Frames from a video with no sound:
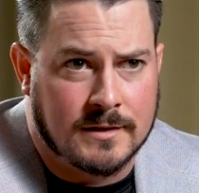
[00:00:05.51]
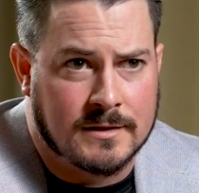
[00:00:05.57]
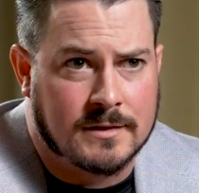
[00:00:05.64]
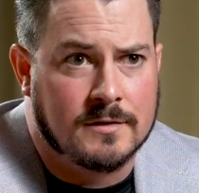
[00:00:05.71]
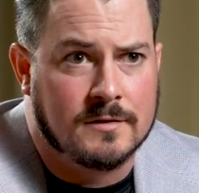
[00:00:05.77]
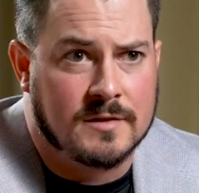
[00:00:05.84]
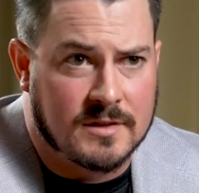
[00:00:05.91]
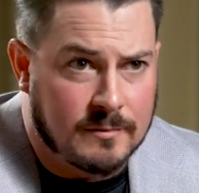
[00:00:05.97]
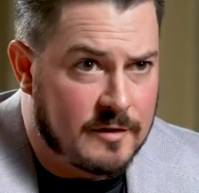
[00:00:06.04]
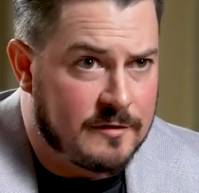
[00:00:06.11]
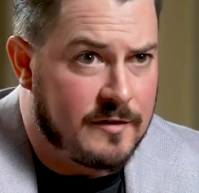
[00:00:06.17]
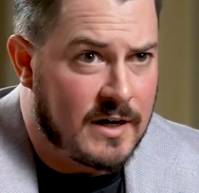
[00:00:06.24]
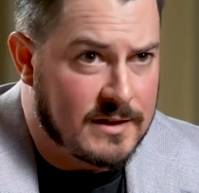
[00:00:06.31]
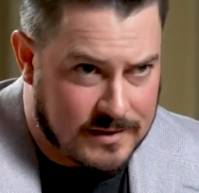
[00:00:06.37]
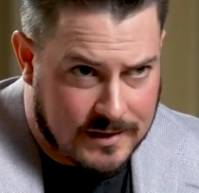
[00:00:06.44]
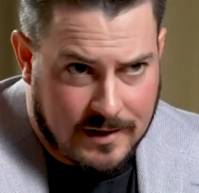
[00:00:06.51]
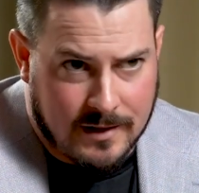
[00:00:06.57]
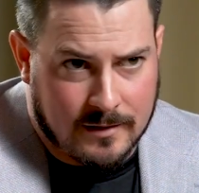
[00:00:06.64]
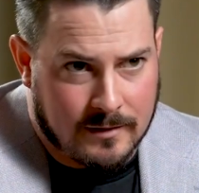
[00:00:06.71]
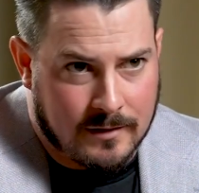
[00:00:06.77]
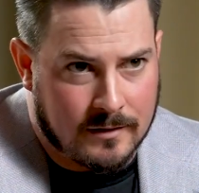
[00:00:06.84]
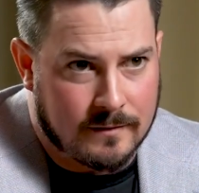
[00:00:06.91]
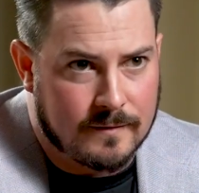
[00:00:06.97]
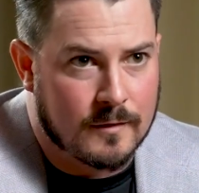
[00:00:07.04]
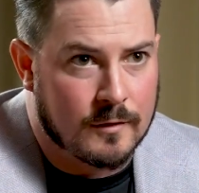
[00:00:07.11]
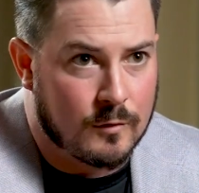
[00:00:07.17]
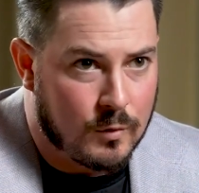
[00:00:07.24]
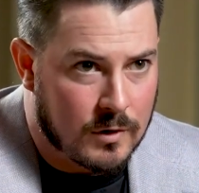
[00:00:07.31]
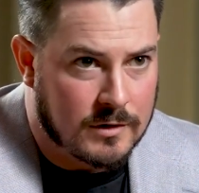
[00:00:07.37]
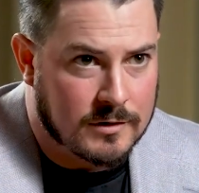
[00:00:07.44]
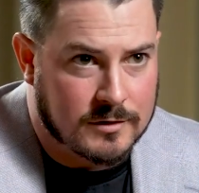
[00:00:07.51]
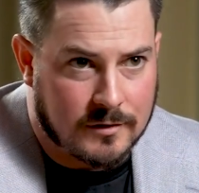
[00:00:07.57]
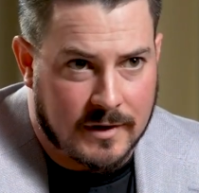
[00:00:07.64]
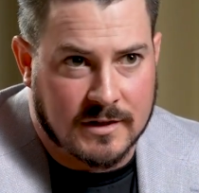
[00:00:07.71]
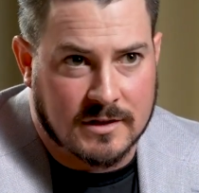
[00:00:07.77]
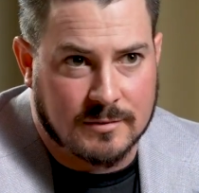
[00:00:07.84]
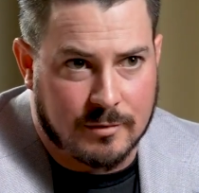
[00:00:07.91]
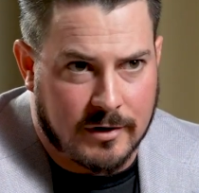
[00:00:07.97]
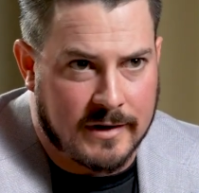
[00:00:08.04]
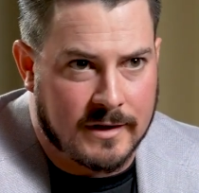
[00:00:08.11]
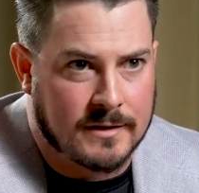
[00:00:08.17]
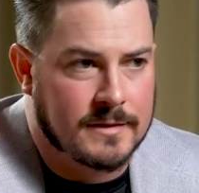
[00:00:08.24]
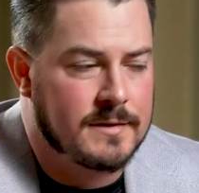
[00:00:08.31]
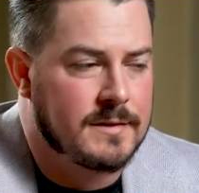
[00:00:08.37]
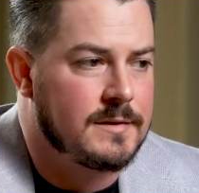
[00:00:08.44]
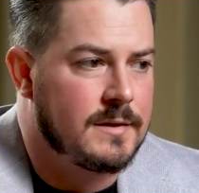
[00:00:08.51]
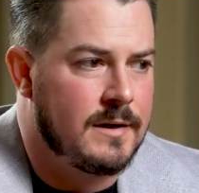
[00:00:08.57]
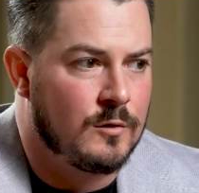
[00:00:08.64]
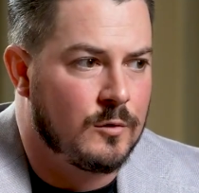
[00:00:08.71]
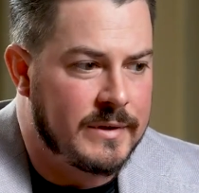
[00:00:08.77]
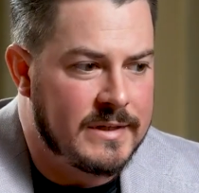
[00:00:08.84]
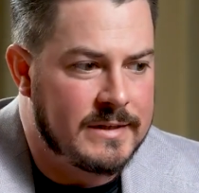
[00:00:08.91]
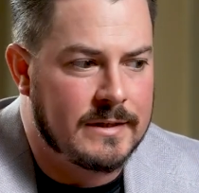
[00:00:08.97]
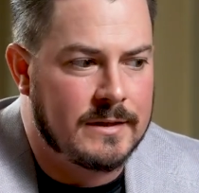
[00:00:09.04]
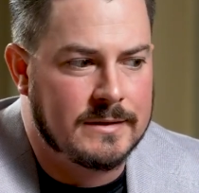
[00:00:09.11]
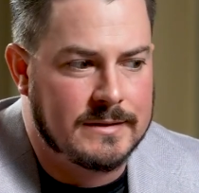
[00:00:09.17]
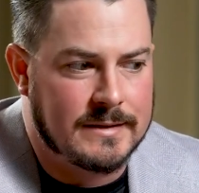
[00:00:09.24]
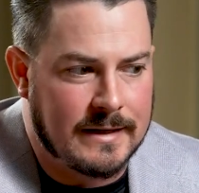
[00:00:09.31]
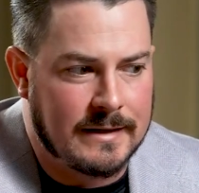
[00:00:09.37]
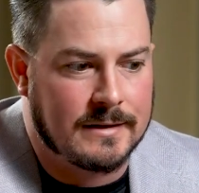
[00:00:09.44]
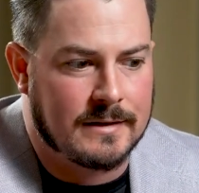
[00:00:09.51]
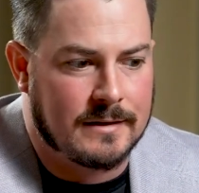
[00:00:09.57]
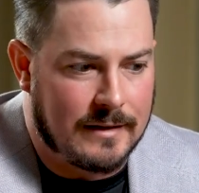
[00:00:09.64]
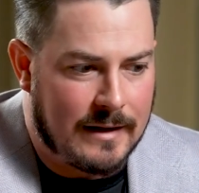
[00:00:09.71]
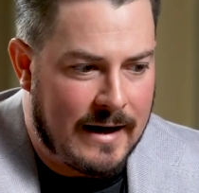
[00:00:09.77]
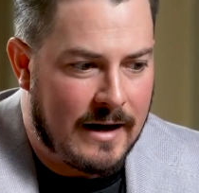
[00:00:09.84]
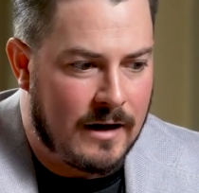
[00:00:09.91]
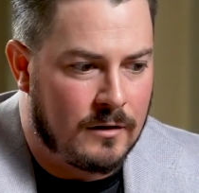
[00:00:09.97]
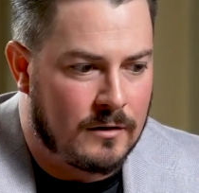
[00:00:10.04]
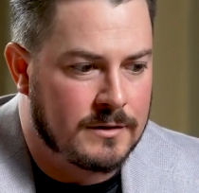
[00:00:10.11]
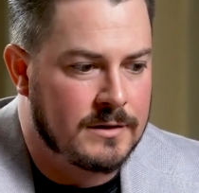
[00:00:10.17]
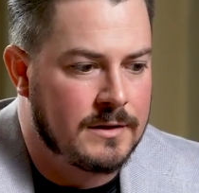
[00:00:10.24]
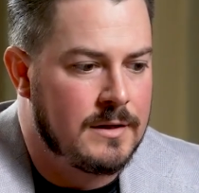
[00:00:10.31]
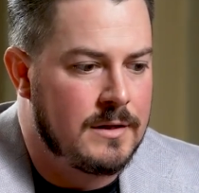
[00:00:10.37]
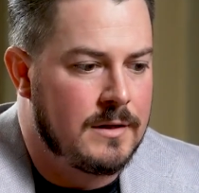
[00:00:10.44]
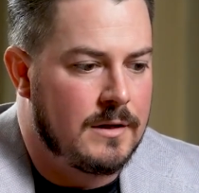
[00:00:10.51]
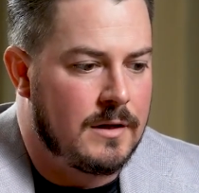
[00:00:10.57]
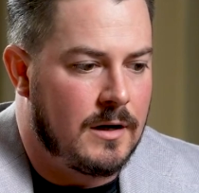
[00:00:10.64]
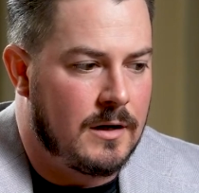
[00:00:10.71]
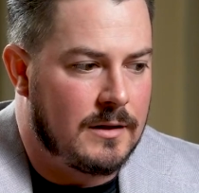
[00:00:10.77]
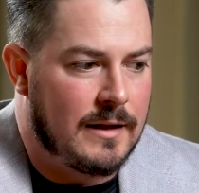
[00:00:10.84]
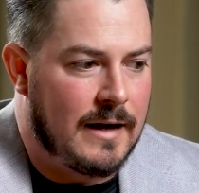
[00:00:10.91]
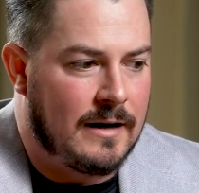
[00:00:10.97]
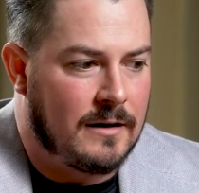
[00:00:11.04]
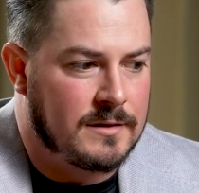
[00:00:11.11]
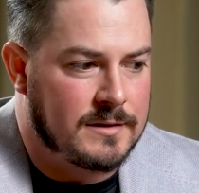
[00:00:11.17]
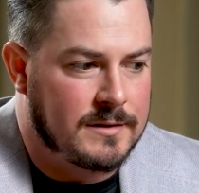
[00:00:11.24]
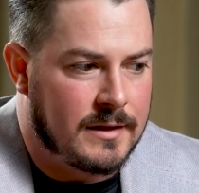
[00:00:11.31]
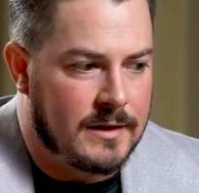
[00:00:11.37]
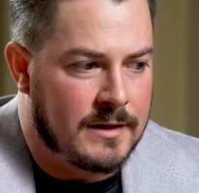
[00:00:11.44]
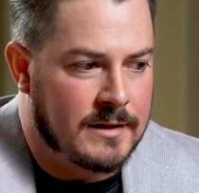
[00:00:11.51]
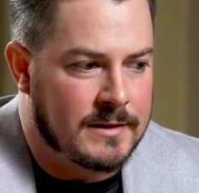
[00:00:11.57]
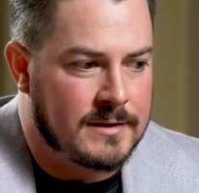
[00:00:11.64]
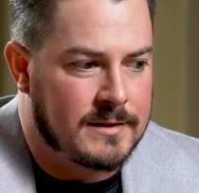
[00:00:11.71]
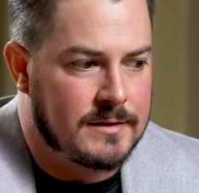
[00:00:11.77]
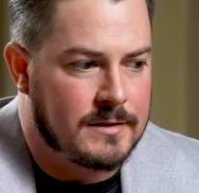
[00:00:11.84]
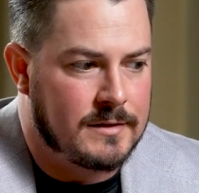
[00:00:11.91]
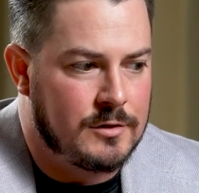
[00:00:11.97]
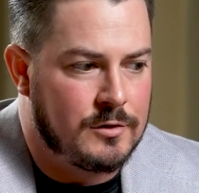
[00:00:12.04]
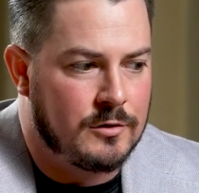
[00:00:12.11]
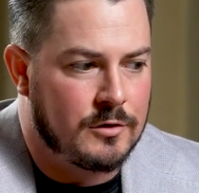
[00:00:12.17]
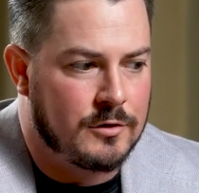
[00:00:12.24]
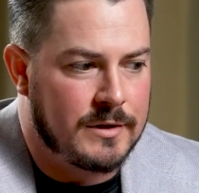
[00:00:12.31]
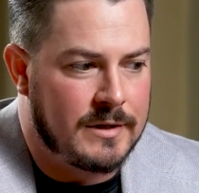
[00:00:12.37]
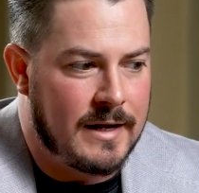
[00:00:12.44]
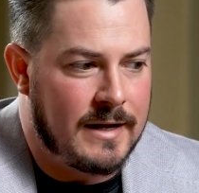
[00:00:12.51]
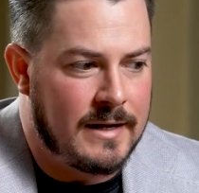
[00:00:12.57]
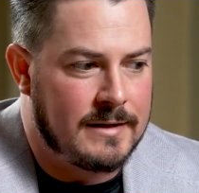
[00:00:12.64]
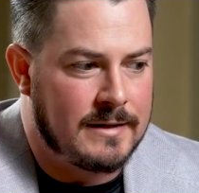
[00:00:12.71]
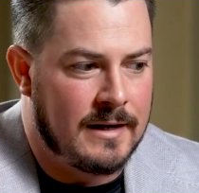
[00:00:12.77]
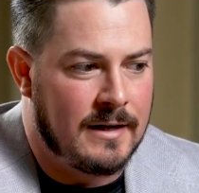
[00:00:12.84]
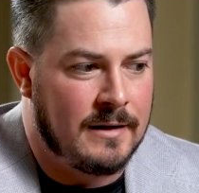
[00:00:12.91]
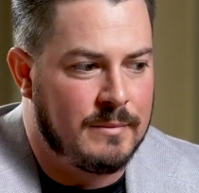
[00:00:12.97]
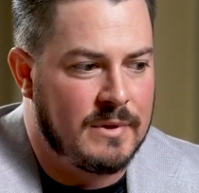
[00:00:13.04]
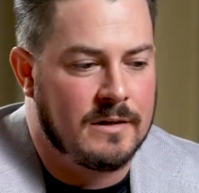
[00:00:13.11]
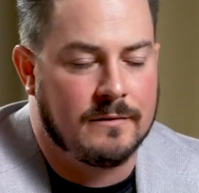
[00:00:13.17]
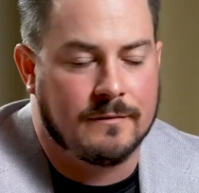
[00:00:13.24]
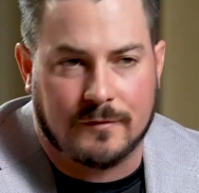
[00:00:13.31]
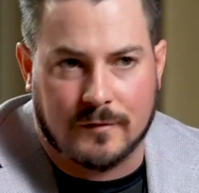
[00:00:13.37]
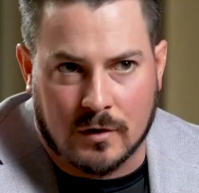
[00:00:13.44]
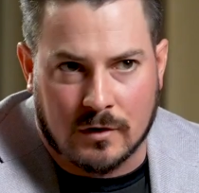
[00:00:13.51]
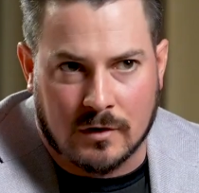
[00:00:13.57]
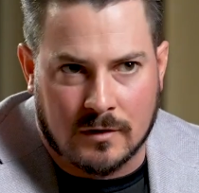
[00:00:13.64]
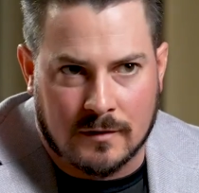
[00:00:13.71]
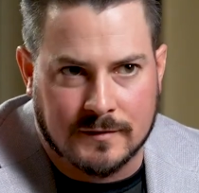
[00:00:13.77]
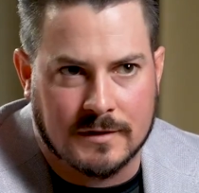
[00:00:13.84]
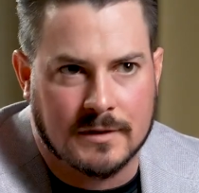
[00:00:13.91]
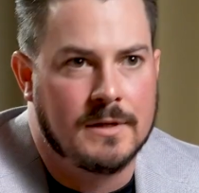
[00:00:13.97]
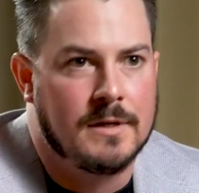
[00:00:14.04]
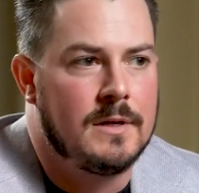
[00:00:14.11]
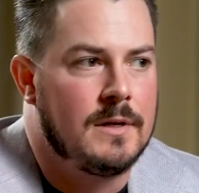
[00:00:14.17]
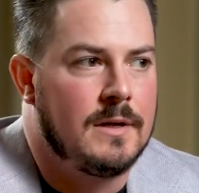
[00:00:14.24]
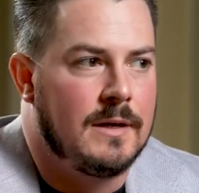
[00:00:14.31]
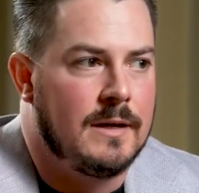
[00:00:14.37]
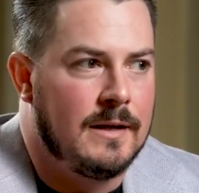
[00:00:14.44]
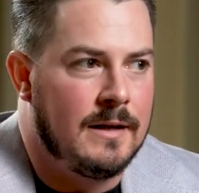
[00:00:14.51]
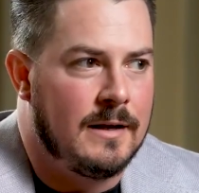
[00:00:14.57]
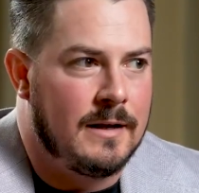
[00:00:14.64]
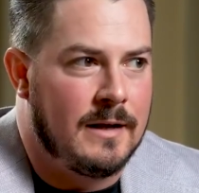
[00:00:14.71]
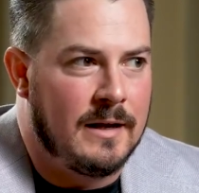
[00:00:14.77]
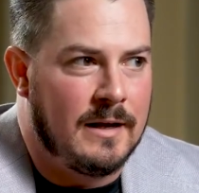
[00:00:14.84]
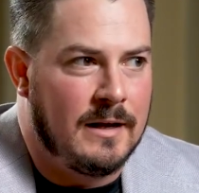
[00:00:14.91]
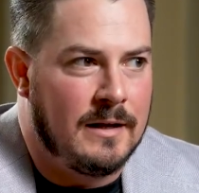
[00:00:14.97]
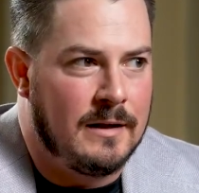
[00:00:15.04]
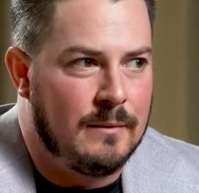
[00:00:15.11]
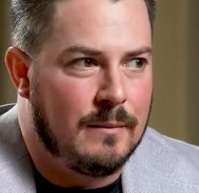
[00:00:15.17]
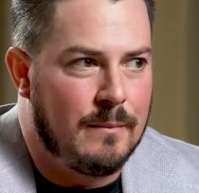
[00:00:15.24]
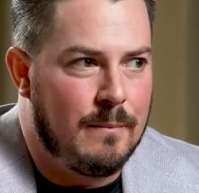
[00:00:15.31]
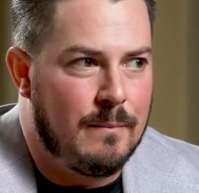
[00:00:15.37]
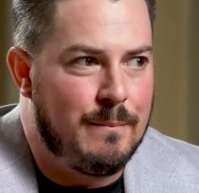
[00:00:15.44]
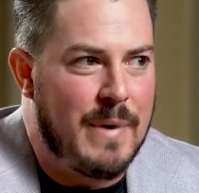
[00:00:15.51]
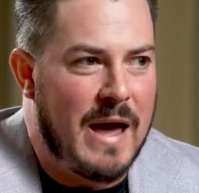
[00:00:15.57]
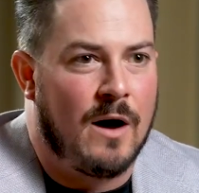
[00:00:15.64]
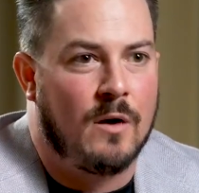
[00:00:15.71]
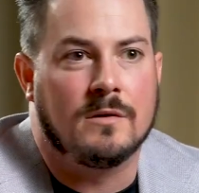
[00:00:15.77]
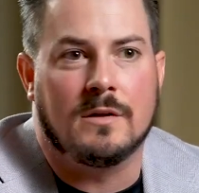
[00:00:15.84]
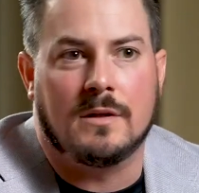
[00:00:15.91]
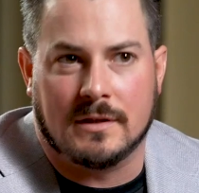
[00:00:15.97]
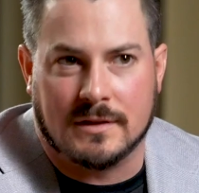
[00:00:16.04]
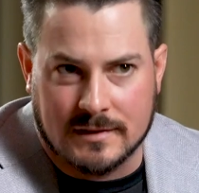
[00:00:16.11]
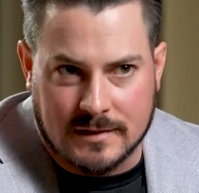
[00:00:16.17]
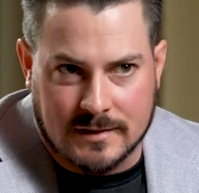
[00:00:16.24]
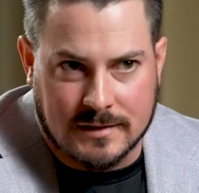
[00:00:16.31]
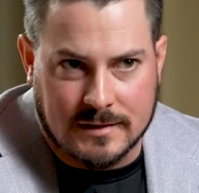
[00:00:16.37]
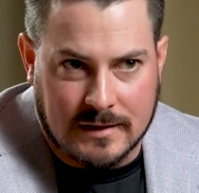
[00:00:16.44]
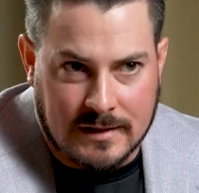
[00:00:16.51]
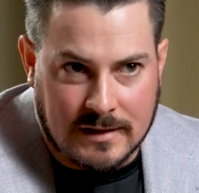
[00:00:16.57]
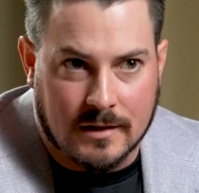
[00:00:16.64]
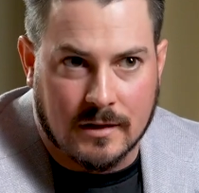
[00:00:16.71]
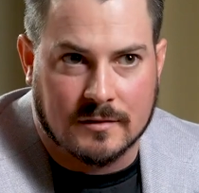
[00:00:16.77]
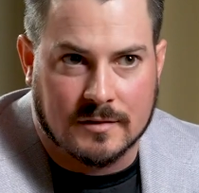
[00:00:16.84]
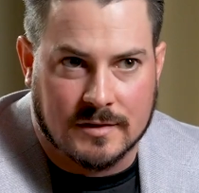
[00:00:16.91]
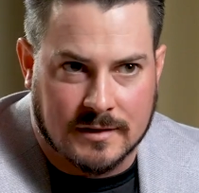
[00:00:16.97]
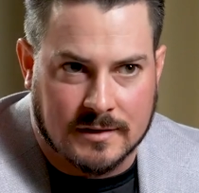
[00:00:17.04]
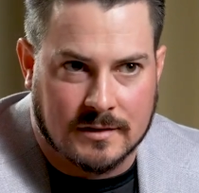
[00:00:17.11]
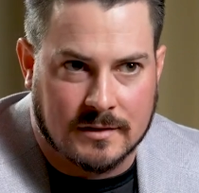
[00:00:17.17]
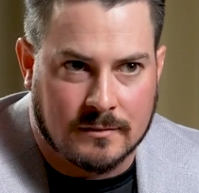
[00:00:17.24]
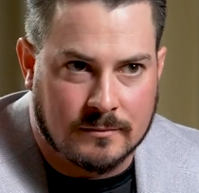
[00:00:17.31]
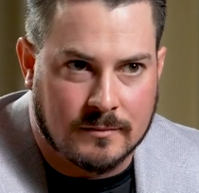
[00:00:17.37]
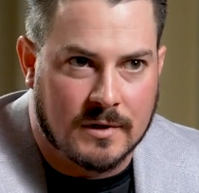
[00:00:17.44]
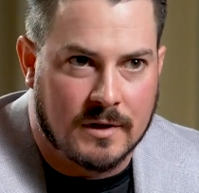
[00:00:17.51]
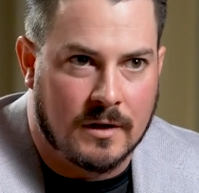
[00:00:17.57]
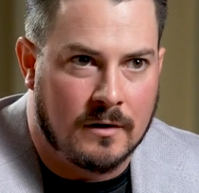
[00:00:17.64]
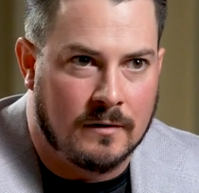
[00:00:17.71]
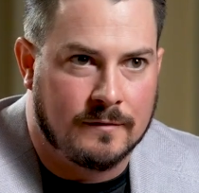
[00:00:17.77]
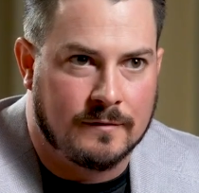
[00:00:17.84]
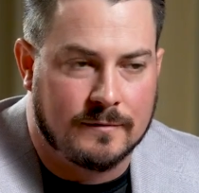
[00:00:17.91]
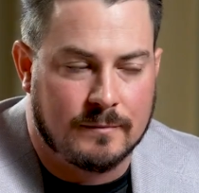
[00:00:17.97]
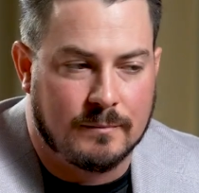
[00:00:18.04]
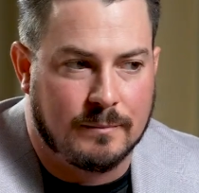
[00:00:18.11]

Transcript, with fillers: is to simplify scaling for the world's greatest brands. The Retail Data Cloud allows us to create and be involved in a boundless ecosystem of